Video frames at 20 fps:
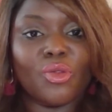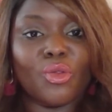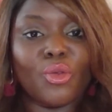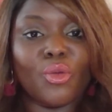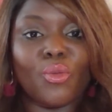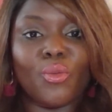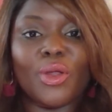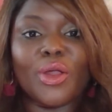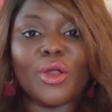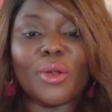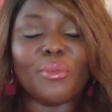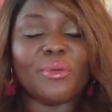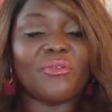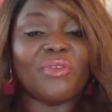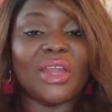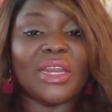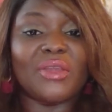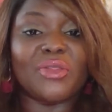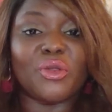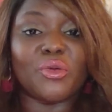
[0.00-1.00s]
we are
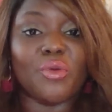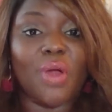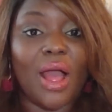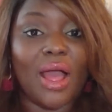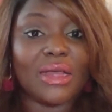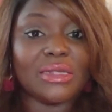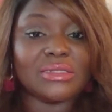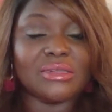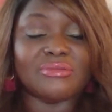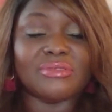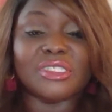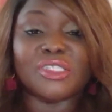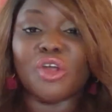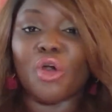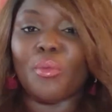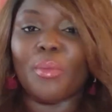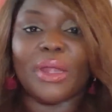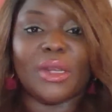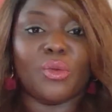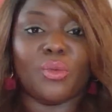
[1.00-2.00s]
preventing the rise of so
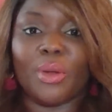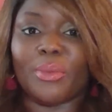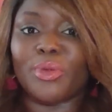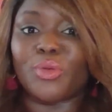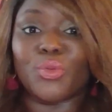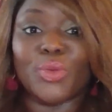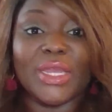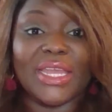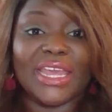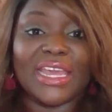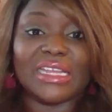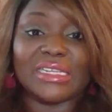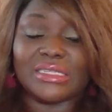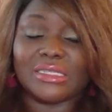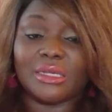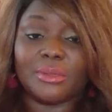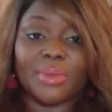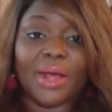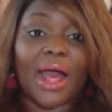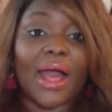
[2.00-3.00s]
many women we can't
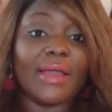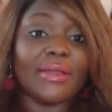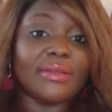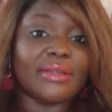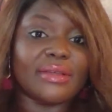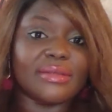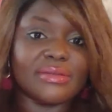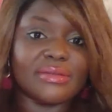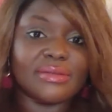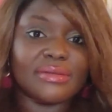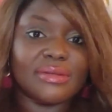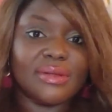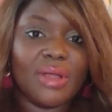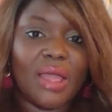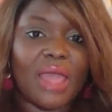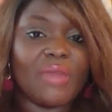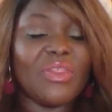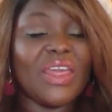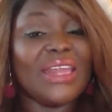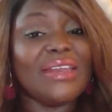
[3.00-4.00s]
see behind us.
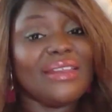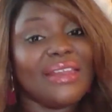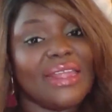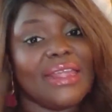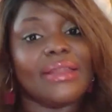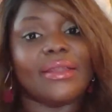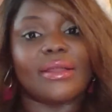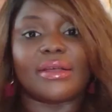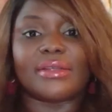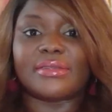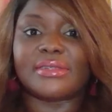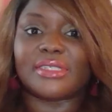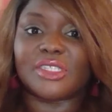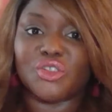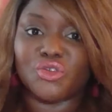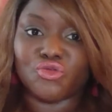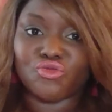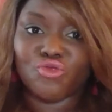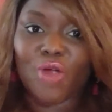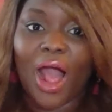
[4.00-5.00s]
And they need us to
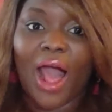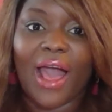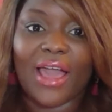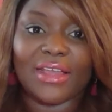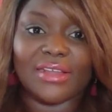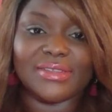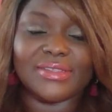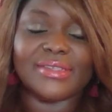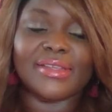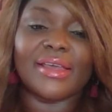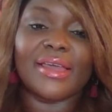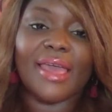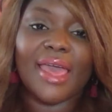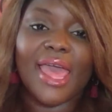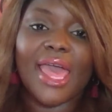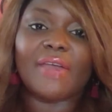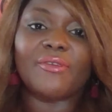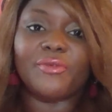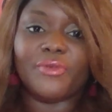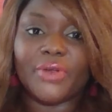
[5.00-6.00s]
rise
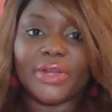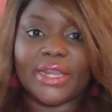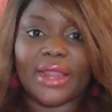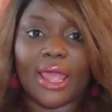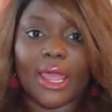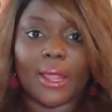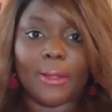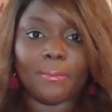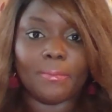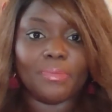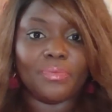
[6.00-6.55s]
every day.